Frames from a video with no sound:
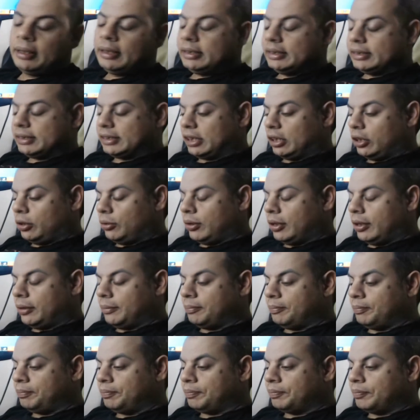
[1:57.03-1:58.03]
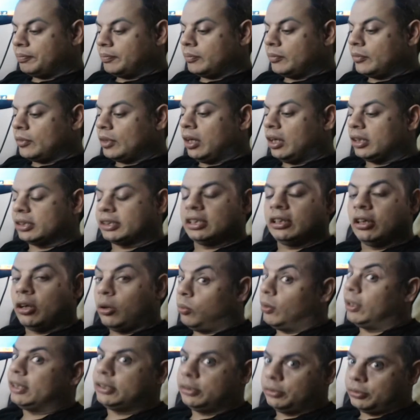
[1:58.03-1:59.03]
So I said I'll
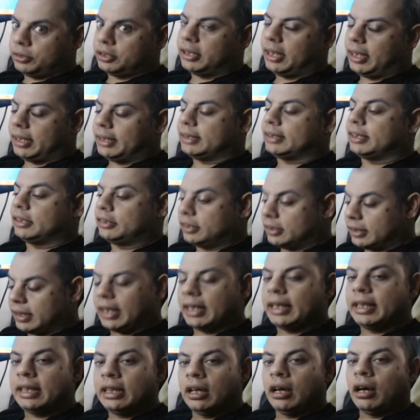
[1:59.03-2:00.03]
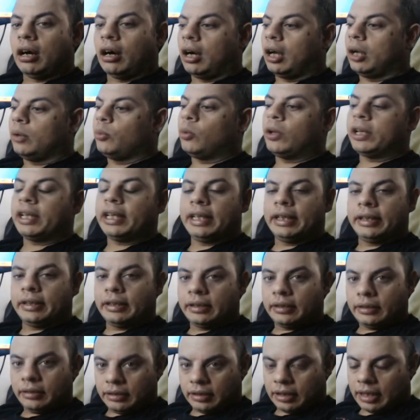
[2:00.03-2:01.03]
wait till today. So today I went in
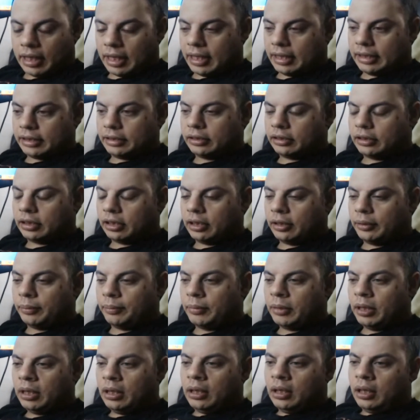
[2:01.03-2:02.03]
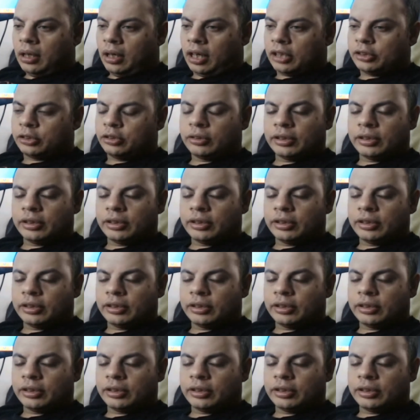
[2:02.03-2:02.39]
and I took the